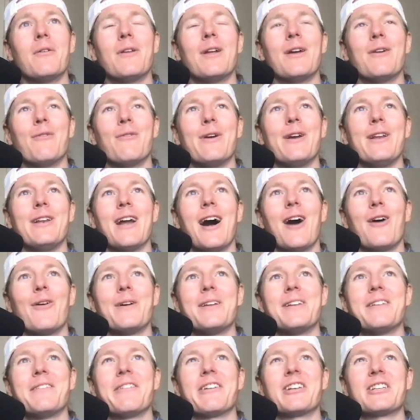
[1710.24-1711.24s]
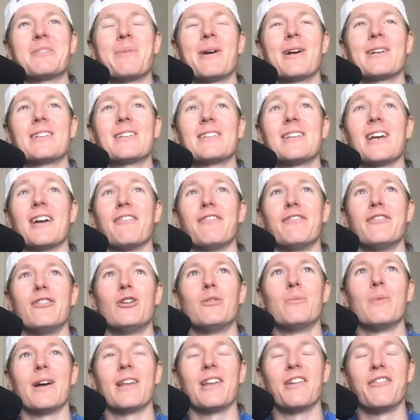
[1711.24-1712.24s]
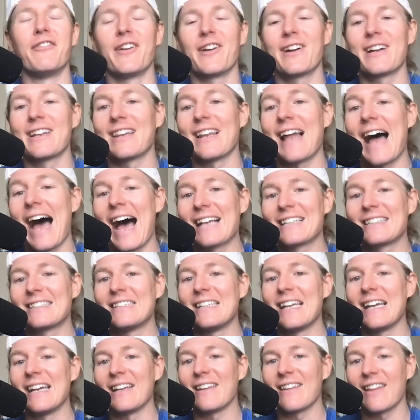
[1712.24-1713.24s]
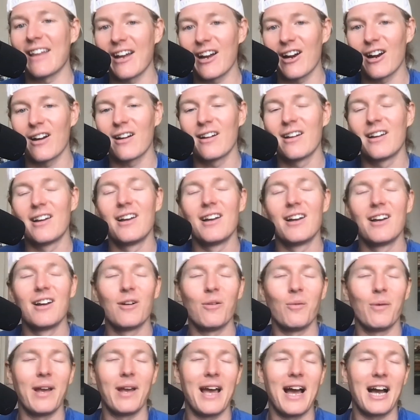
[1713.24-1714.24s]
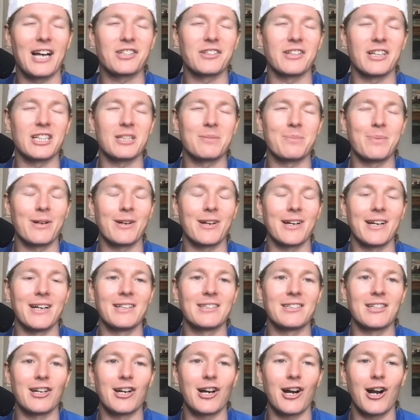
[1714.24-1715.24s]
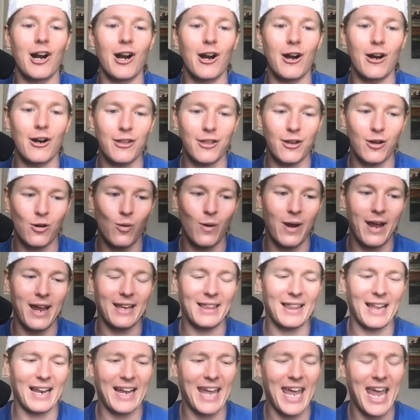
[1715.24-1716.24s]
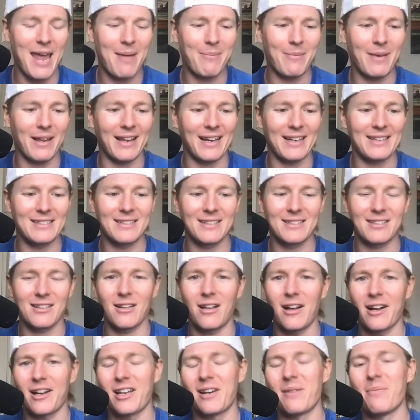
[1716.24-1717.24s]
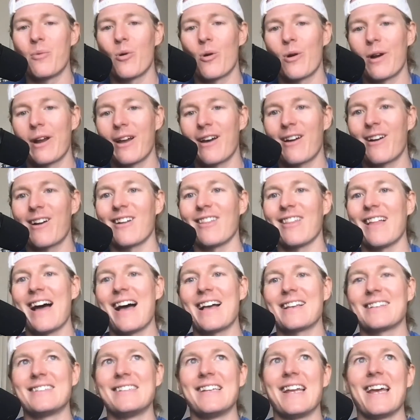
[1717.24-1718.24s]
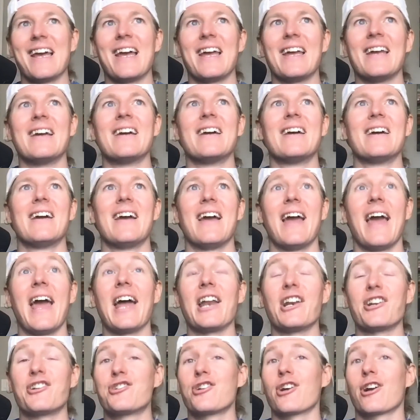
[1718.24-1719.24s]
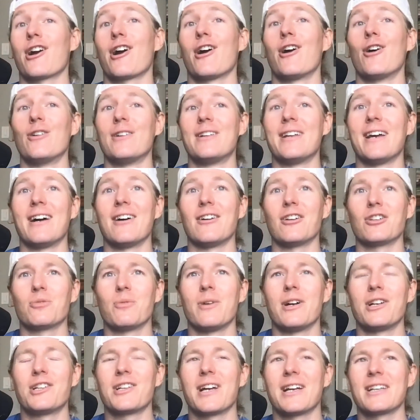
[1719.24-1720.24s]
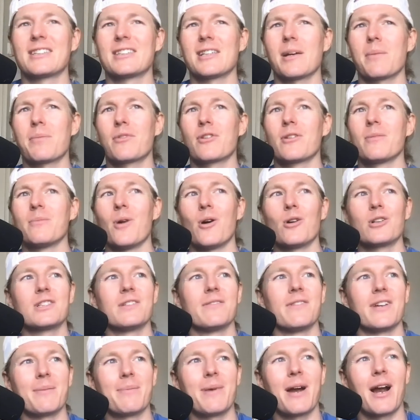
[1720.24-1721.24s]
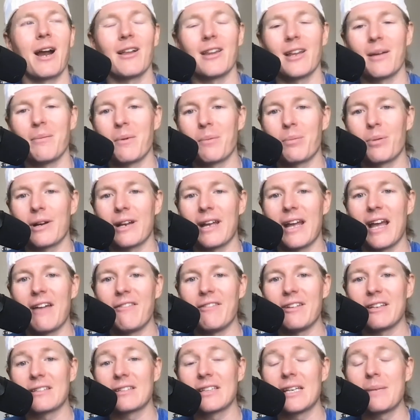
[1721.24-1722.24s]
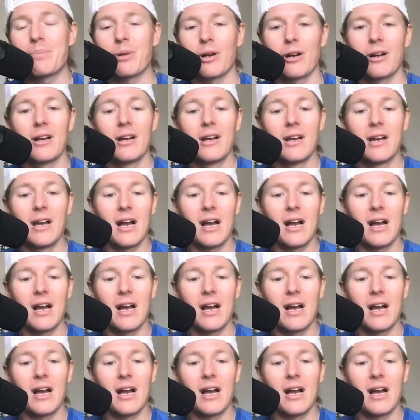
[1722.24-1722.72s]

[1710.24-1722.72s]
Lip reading: we not only did we experience a typhoon, but on the very last day there, we actually experienced an earthquake that came at like 6 o'clock in the morning on our last day and shook our hotels, which I slept through most of it. Apparently, I'm a pretty heavy sleeper,